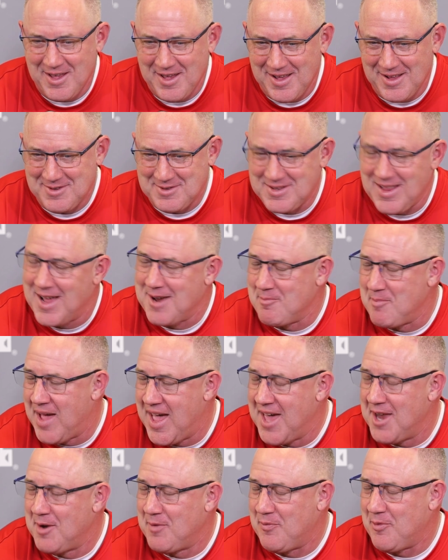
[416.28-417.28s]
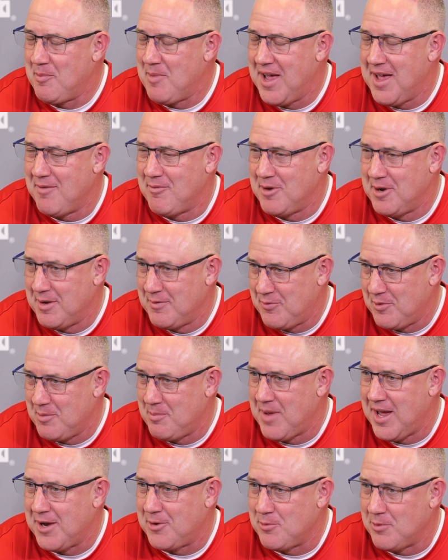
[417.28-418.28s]
it's like manna from heaven. If we
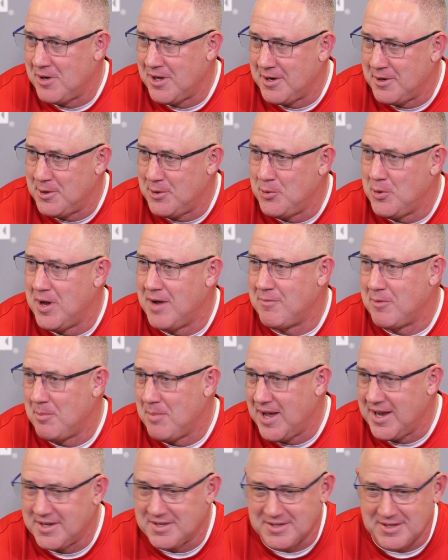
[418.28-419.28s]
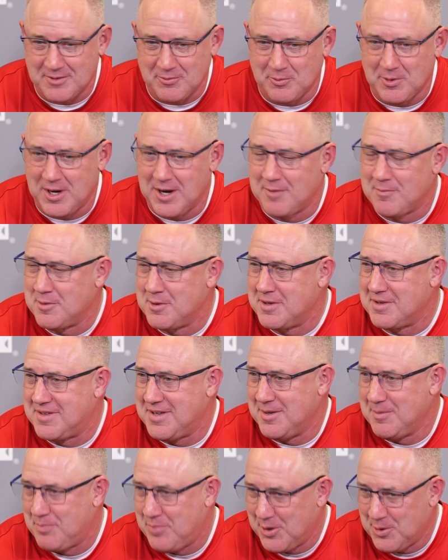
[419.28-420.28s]
make one, whoever makes it, whatever the
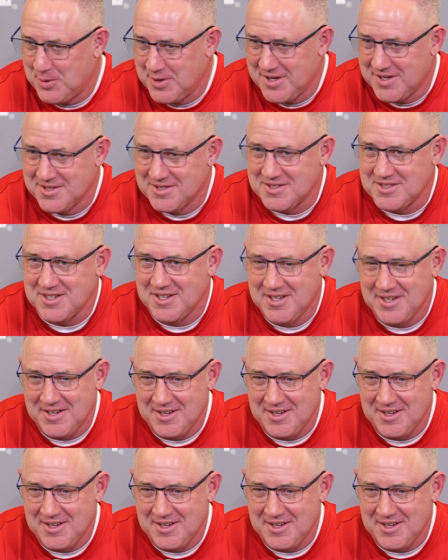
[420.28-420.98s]
tempo is,